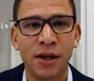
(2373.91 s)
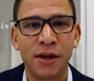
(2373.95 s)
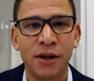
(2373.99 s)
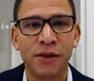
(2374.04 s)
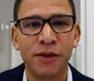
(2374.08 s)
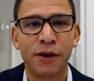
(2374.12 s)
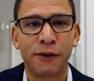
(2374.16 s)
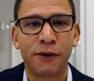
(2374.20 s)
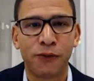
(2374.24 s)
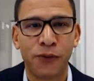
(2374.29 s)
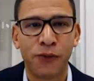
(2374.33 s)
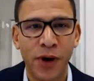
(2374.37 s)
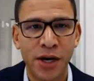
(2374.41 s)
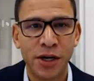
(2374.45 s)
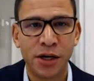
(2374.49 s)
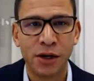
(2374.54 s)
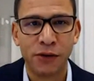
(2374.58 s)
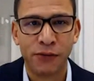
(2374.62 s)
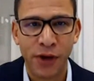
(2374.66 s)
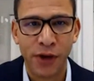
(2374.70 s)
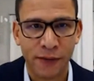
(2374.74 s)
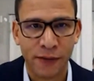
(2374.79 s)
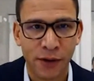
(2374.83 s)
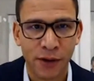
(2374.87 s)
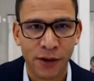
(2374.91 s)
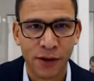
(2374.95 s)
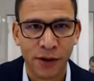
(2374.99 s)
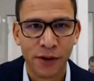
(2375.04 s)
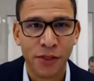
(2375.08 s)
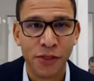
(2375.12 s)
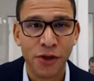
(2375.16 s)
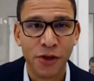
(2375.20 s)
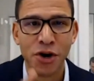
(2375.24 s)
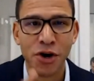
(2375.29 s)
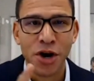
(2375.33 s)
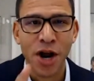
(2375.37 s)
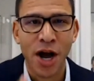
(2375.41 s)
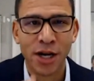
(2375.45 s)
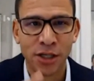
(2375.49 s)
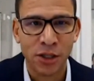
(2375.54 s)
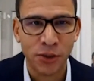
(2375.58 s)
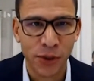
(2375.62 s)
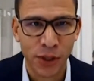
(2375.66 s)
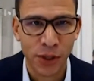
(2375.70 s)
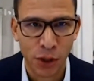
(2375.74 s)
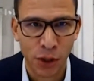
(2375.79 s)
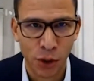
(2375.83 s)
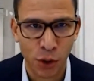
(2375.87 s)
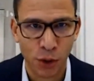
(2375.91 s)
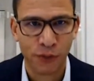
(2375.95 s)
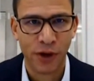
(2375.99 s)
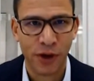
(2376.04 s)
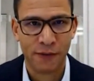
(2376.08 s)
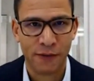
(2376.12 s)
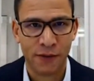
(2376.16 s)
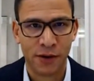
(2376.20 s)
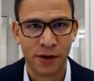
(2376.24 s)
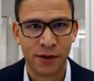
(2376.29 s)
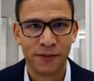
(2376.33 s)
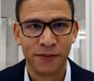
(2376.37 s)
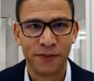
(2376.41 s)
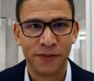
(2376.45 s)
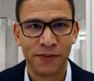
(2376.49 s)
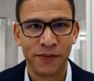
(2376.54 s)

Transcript: their friend a favor. They're not doing you a favor.